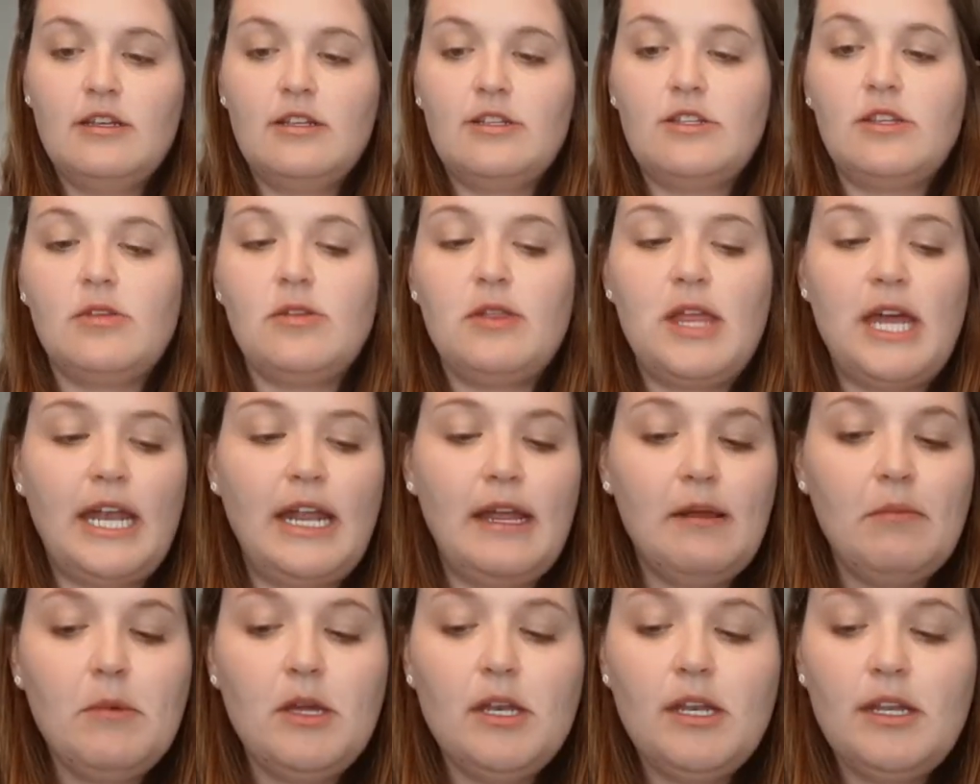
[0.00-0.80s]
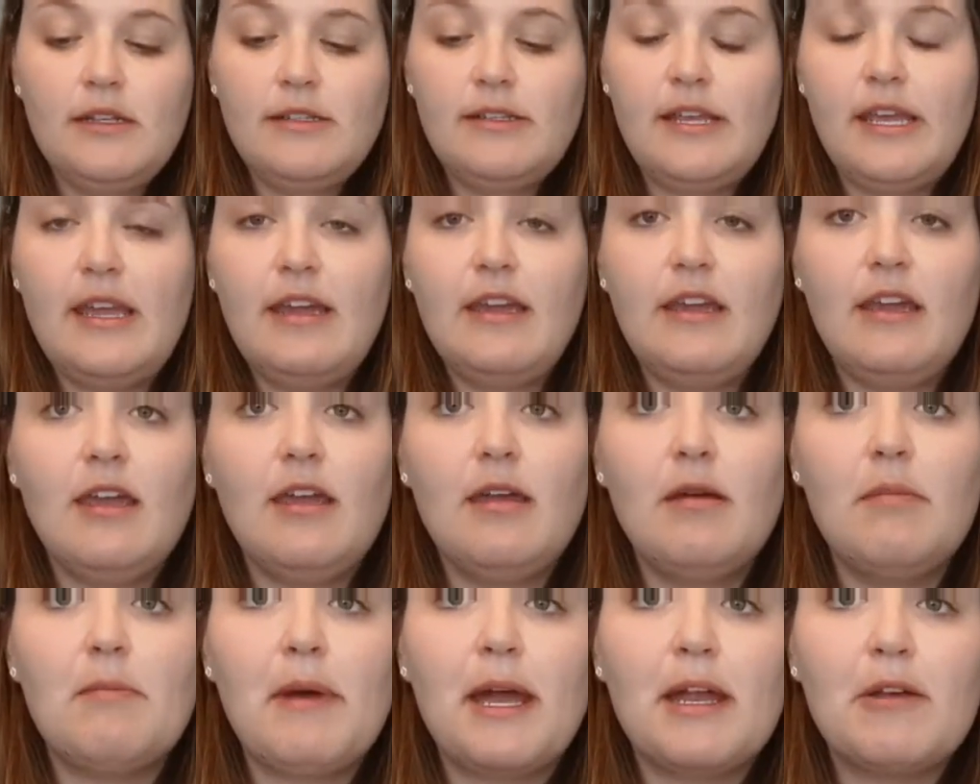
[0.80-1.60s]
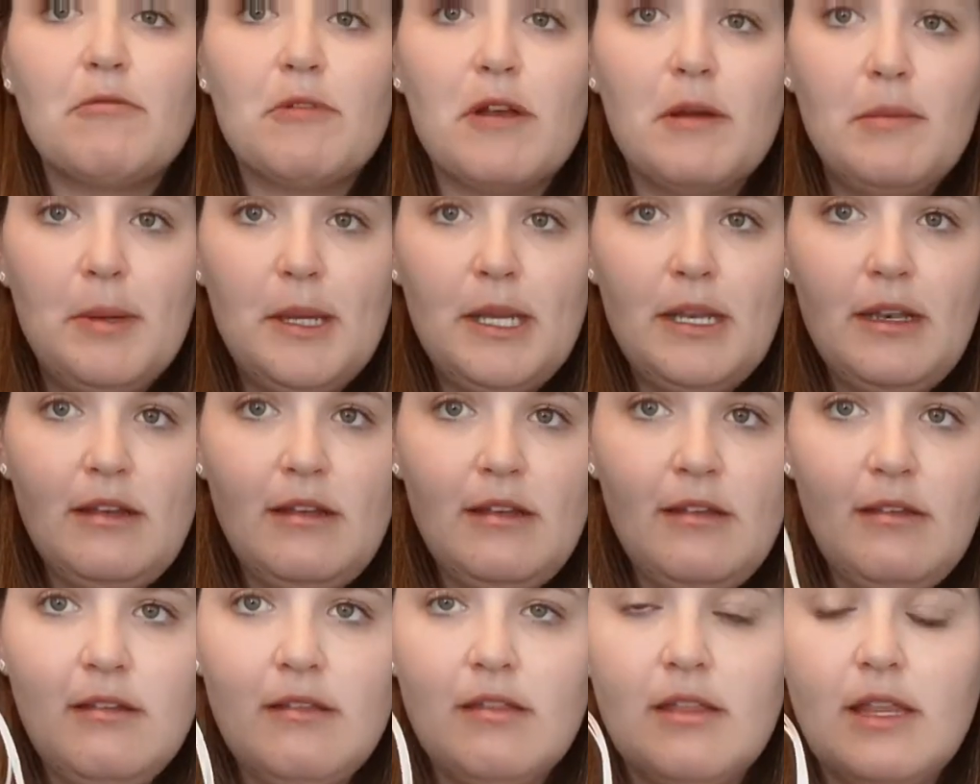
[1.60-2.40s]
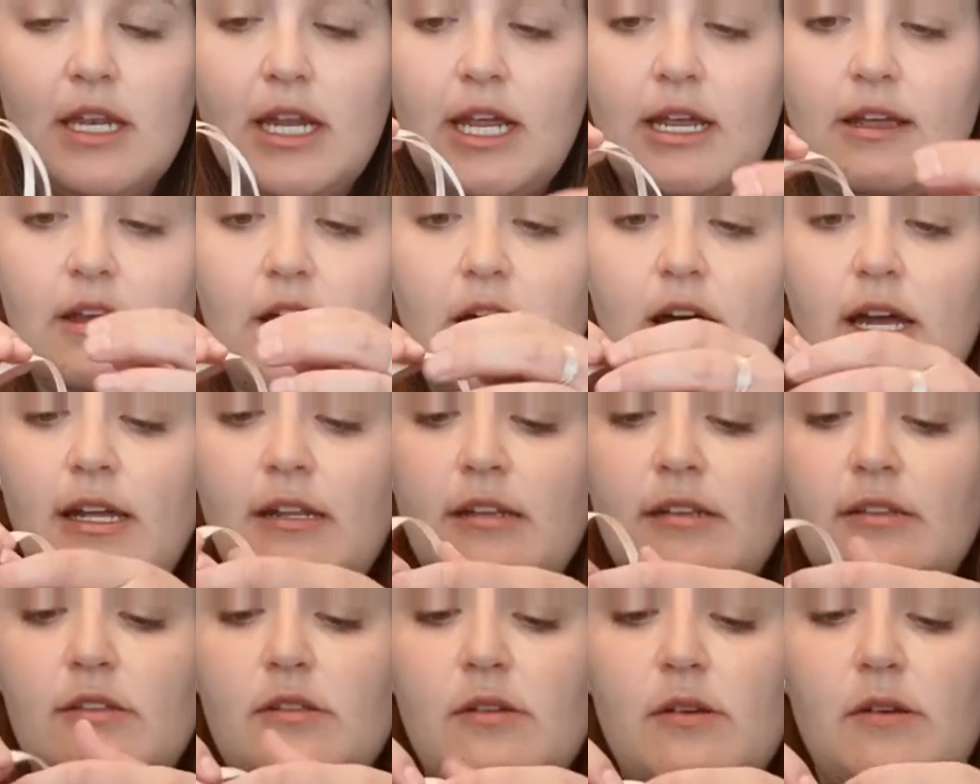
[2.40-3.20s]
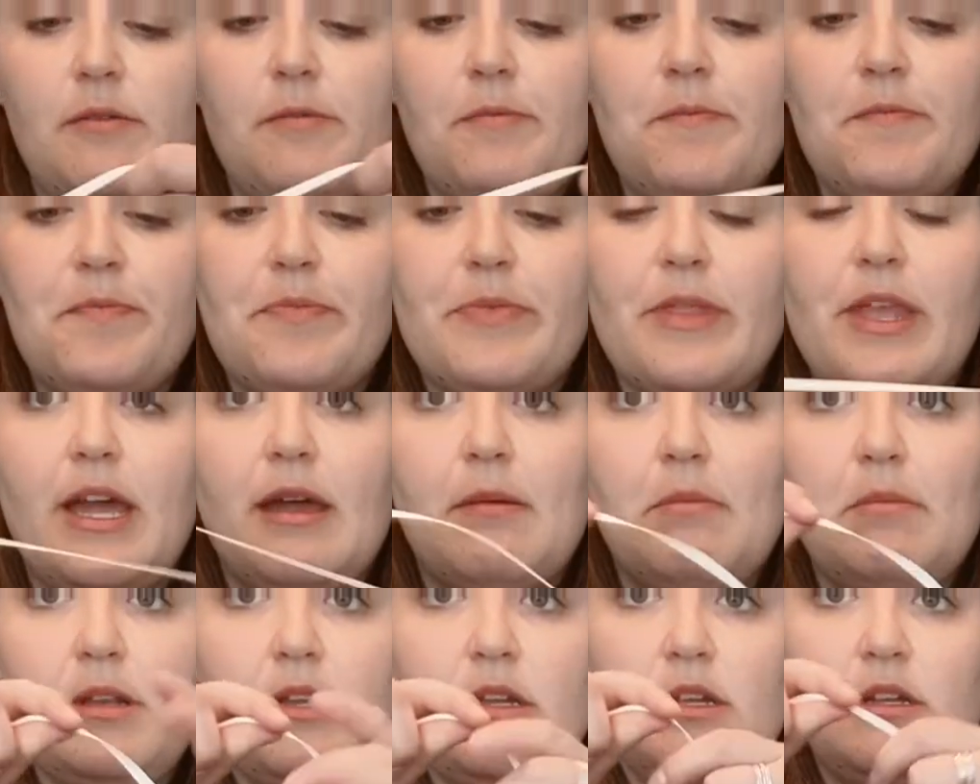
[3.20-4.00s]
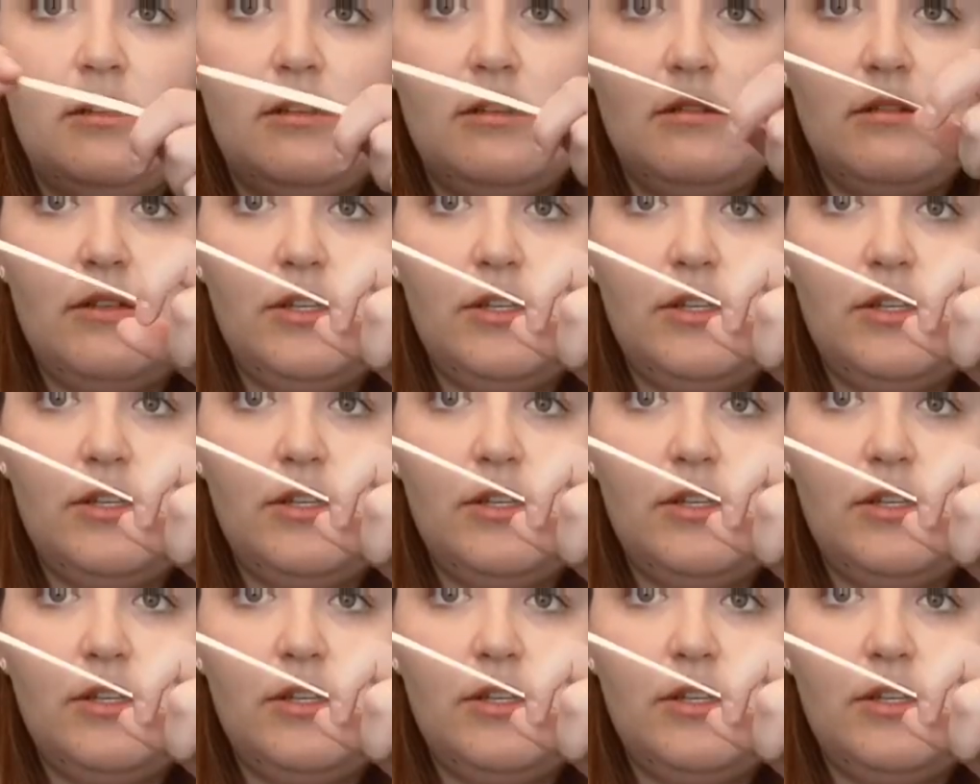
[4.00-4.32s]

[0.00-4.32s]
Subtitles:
So then I'm going to take my ribbon that I cut. So I'm going to